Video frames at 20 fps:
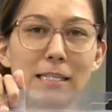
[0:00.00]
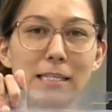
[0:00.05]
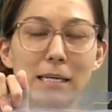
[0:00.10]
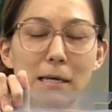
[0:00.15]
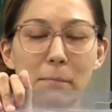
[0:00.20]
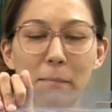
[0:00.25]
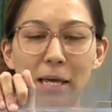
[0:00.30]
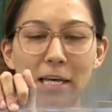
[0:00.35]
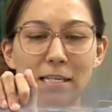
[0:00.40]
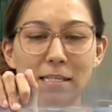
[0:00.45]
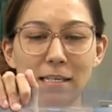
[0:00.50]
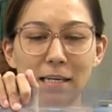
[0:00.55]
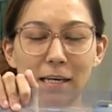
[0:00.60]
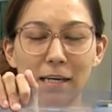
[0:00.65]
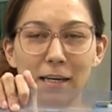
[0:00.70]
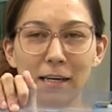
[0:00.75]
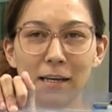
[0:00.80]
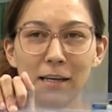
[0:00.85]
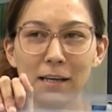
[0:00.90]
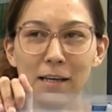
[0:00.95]

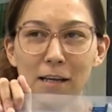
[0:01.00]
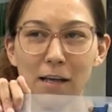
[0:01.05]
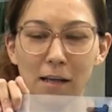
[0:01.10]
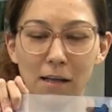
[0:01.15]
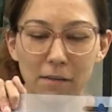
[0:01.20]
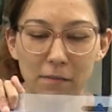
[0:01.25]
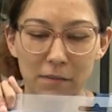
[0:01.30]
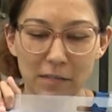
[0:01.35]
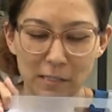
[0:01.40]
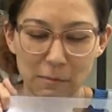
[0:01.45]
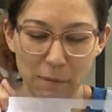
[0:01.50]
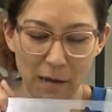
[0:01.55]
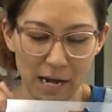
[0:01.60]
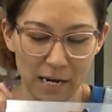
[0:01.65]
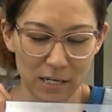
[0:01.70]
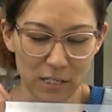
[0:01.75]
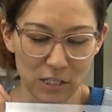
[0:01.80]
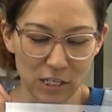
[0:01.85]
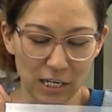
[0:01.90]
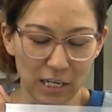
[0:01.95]
amazing, this
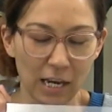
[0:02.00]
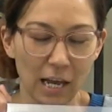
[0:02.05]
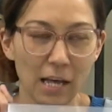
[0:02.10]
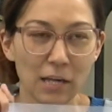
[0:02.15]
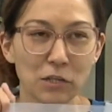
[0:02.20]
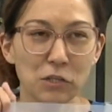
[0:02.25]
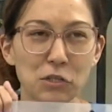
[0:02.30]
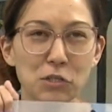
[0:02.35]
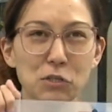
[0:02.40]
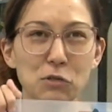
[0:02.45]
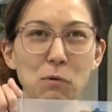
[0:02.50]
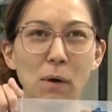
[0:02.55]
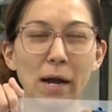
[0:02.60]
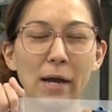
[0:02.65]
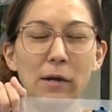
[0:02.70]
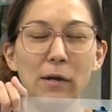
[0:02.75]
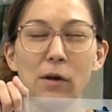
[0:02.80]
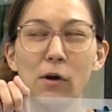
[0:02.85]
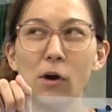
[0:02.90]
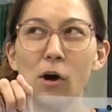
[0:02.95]
packaging. Do
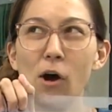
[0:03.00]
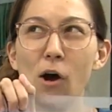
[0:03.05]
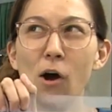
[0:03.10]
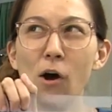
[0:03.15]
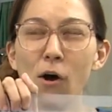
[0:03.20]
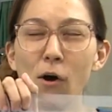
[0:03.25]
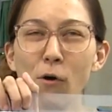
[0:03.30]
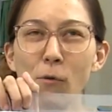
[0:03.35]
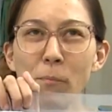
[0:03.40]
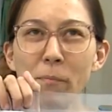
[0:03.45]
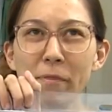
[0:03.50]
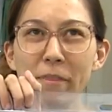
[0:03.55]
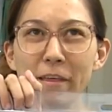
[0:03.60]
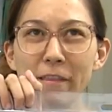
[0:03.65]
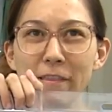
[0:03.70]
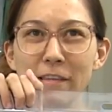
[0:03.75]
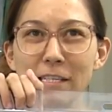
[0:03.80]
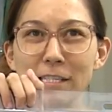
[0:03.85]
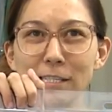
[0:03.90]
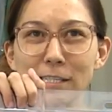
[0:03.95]
I hope
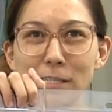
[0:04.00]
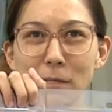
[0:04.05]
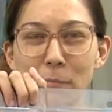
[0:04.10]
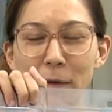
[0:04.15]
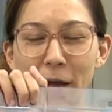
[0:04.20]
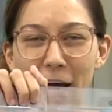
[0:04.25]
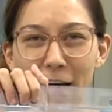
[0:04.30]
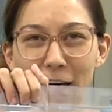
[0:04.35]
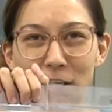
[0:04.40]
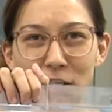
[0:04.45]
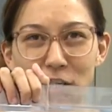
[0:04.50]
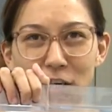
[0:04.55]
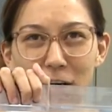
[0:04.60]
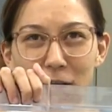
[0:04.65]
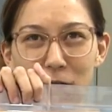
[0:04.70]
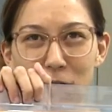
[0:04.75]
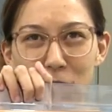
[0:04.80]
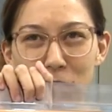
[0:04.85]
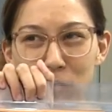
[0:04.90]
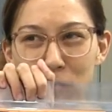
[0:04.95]
that this is the packaging
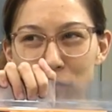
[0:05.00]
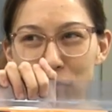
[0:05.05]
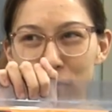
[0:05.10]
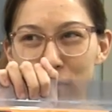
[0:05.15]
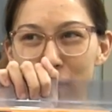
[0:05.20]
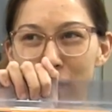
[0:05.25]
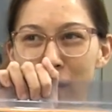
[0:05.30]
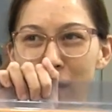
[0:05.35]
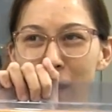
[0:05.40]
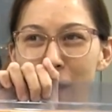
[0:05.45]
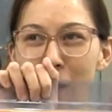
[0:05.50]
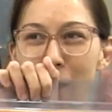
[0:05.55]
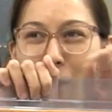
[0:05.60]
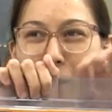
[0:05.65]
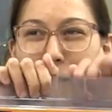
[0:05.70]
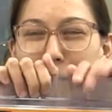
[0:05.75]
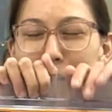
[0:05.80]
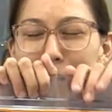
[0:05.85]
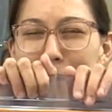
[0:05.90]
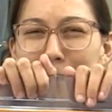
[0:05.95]
of the future?
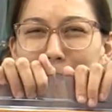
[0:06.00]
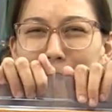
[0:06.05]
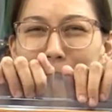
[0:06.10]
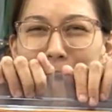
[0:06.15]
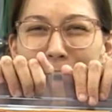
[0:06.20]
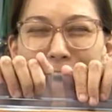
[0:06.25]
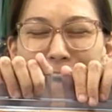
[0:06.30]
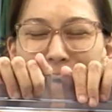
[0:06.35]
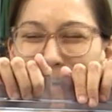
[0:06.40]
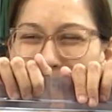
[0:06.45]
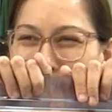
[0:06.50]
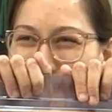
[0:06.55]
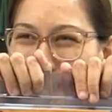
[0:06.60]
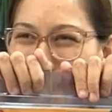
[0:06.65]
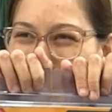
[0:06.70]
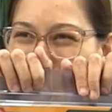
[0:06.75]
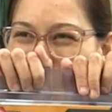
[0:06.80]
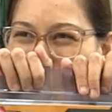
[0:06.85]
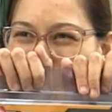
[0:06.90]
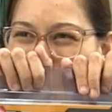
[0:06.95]
Kind
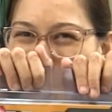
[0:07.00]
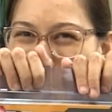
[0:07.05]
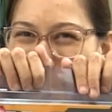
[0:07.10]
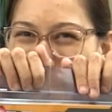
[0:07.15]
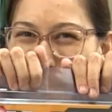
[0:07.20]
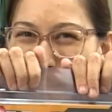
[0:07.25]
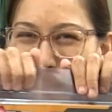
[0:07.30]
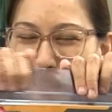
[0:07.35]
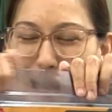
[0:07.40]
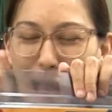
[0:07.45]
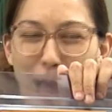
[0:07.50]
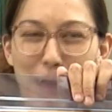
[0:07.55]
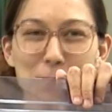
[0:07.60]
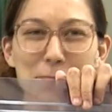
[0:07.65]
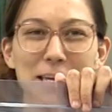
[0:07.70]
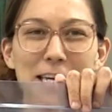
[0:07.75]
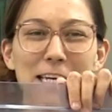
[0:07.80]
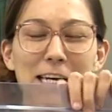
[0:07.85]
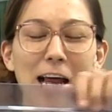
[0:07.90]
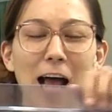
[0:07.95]
of. I
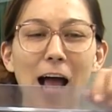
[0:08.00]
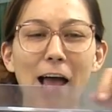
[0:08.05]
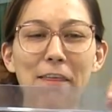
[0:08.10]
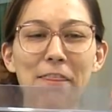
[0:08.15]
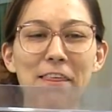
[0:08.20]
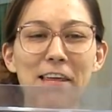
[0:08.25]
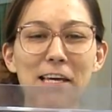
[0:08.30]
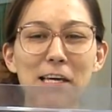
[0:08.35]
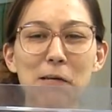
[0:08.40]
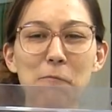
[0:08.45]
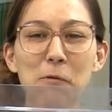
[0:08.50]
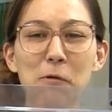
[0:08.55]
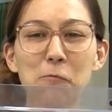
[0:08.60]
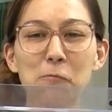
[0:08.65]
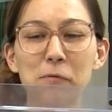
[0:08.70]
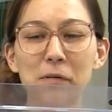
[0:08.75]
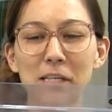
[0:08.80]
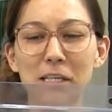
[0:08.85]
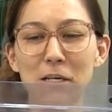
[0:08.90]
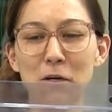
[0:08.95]
mean, I think it'd be
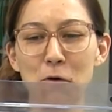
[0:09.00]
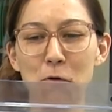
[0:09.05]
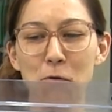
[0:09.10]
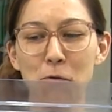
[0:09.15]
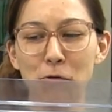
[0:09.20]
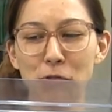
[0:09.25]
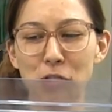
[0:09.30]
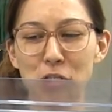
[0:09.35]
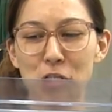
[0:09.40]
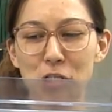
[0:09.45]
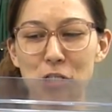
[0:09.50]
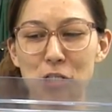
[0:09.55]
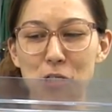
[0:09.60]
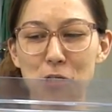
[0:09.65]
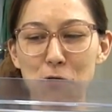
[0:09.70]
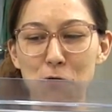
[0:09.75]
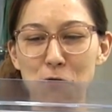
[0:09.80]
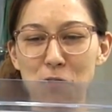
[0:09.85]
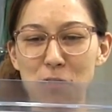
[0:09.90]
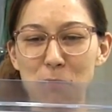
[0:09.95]
really cool to
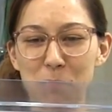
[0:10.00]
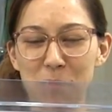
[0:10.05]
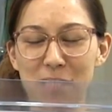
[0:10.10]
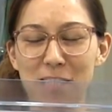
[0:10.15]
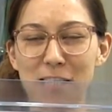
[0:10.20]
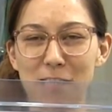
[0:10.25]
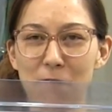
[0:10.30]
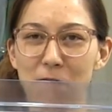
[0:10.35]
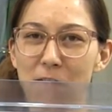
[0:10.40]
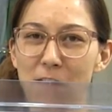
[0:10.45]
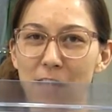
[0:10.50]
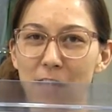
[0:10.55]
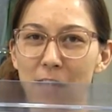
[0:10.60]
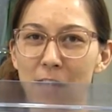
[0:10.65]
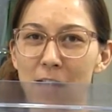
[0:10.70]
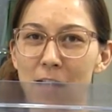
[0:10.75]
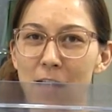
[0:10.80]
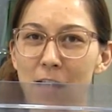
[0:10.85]
do specific